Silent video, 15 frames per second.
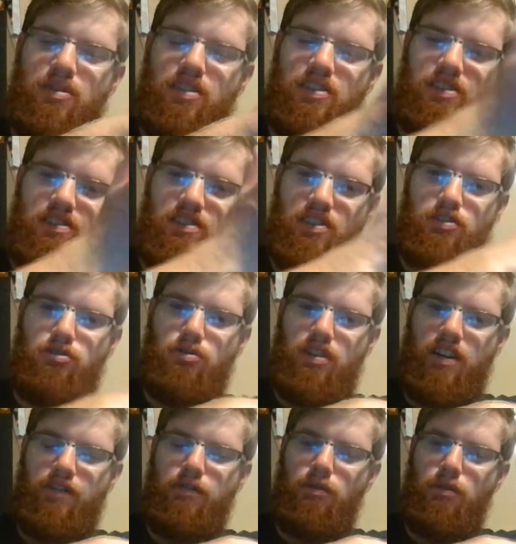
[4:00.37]
was a tour
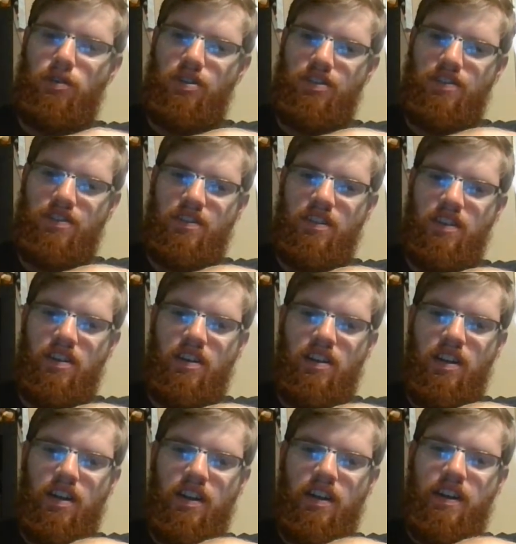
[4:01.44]
de force,
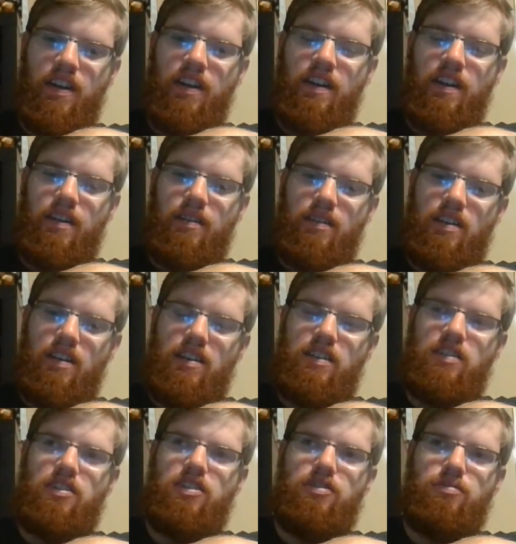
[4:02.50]
and
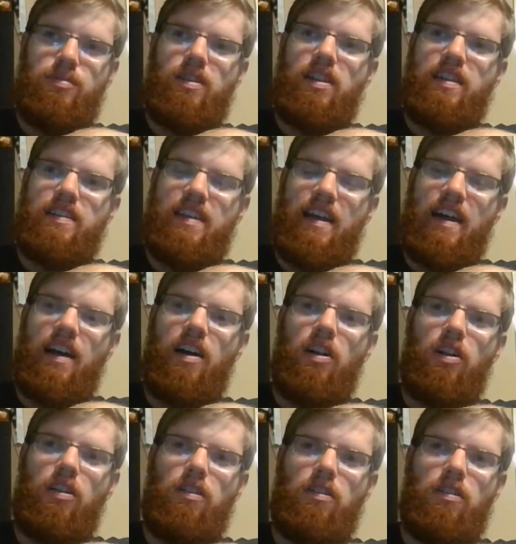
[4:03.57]
you could really
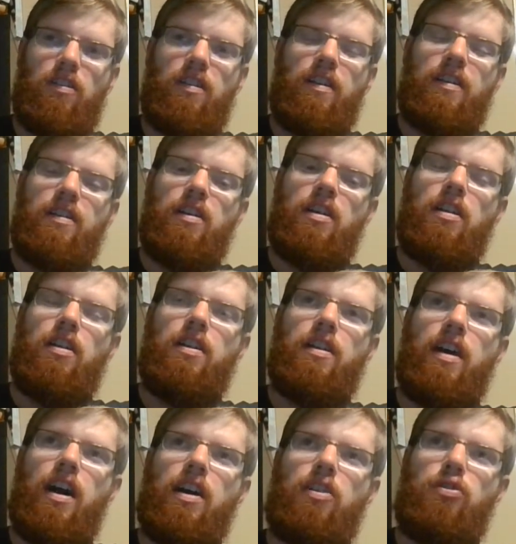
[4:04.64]
tell
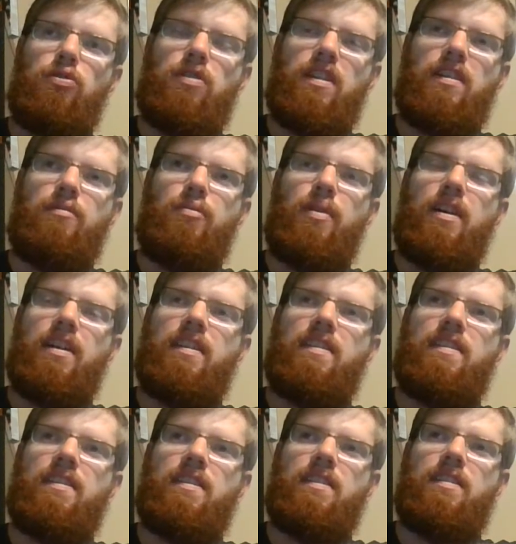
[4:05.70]
not only with
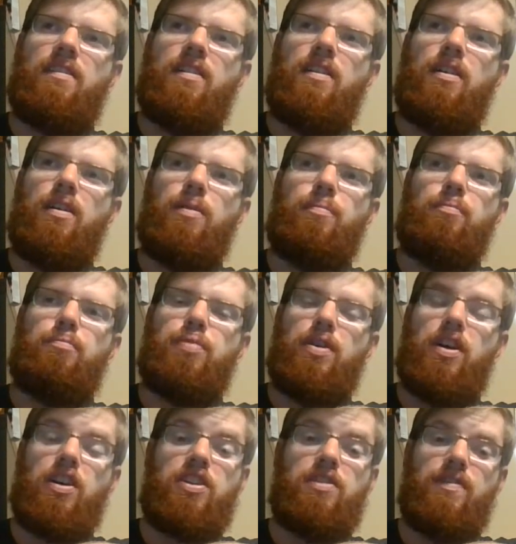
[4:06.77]
the
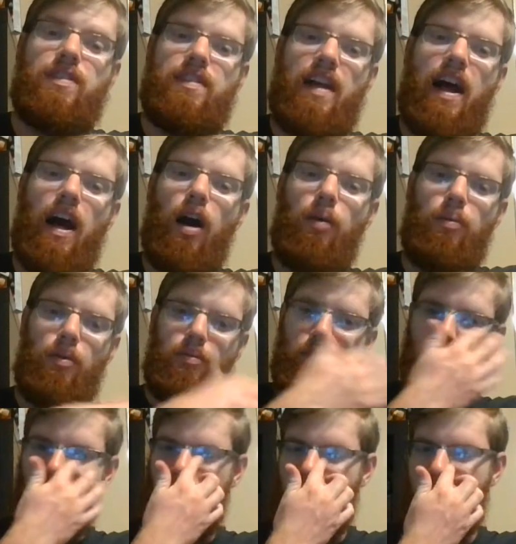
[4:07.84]
production of his album,
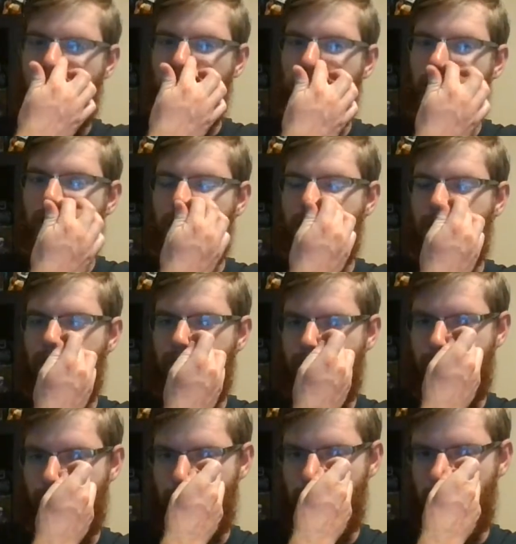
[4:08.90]
but with the production of
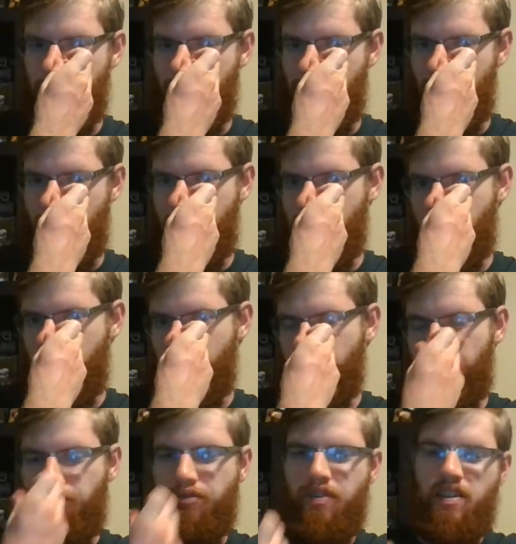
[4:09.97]
his movie,
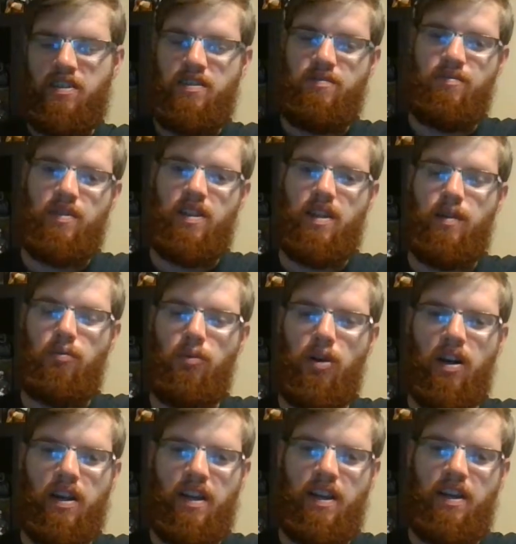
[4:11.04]
Prince really
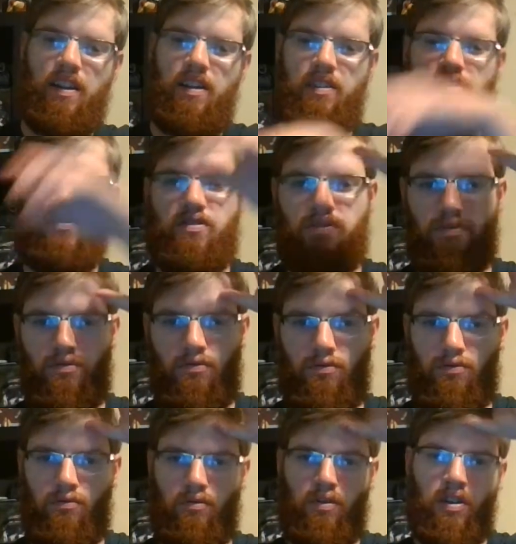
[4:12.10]
wanted
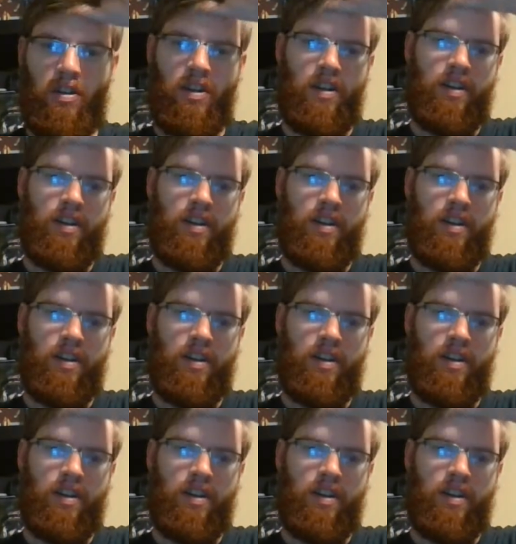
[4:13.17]
to